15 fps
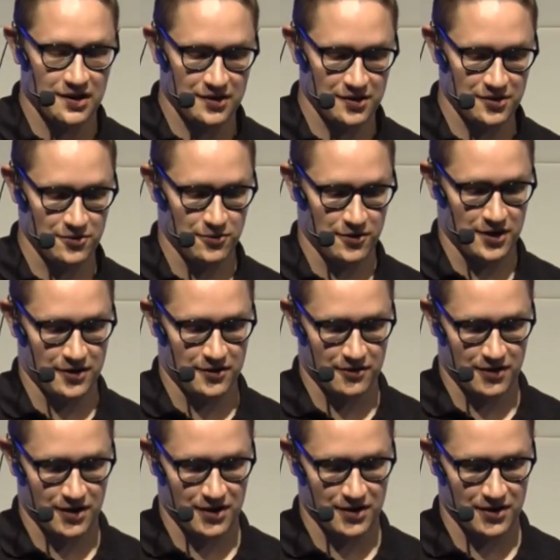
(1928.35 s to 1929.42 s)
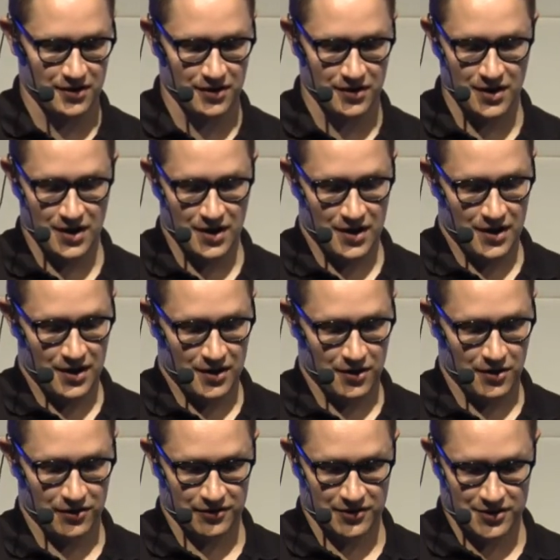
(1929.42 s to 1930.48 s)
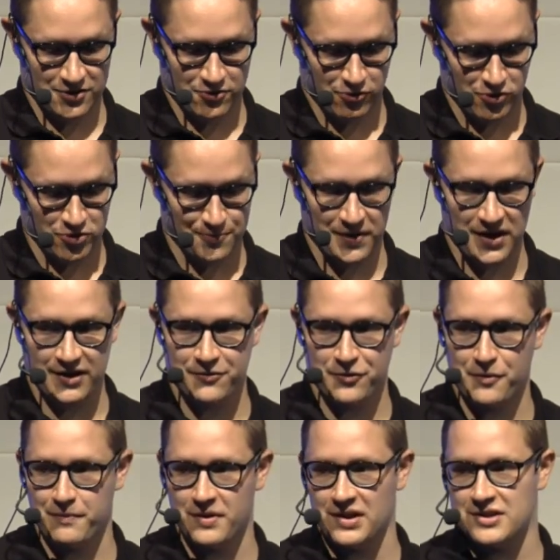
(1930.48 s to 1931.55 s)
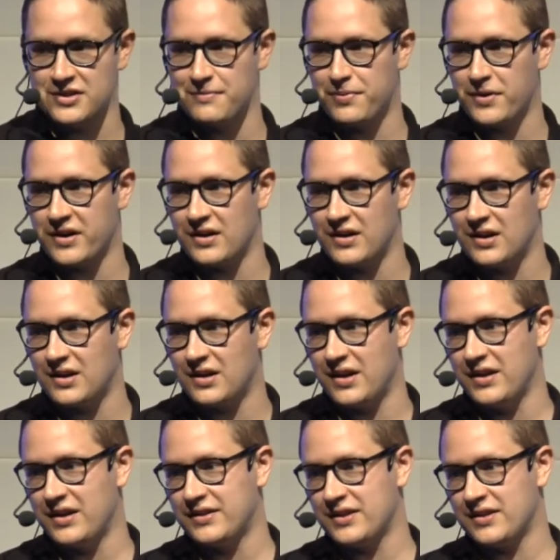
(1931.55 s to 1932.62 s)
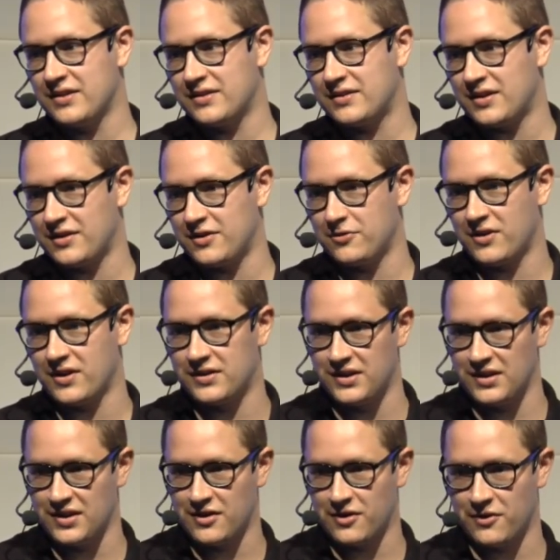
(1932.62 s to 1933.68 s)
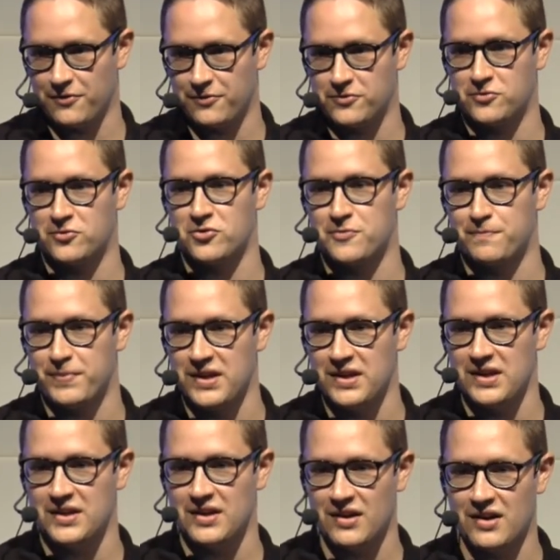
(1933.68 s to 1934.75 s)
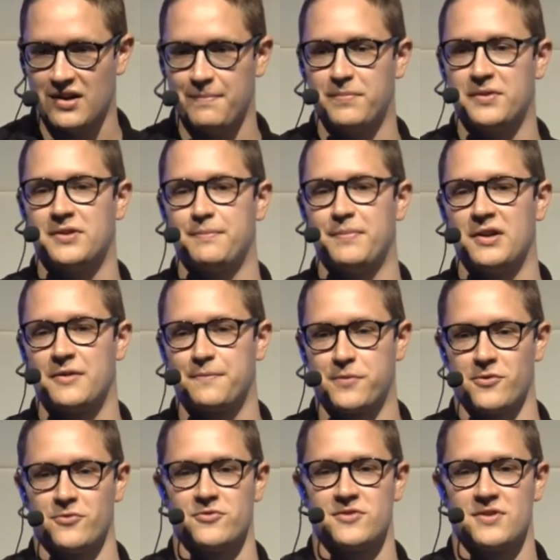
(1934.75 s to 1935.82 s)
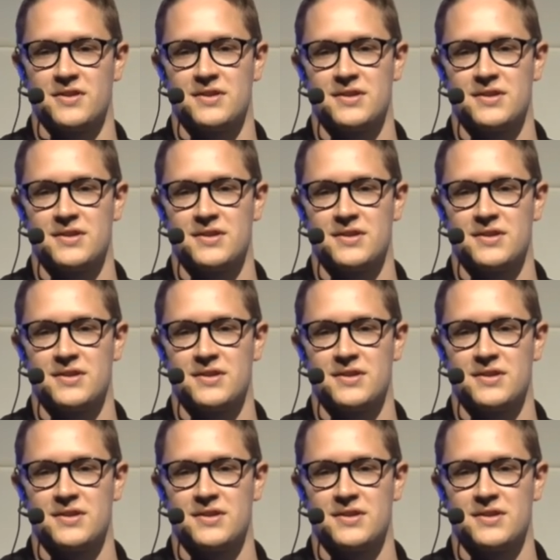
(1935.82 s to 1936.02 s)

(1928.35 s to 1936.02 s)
You can run these cross-platform builds in parallel. Anything that you can think of to speed up the build process.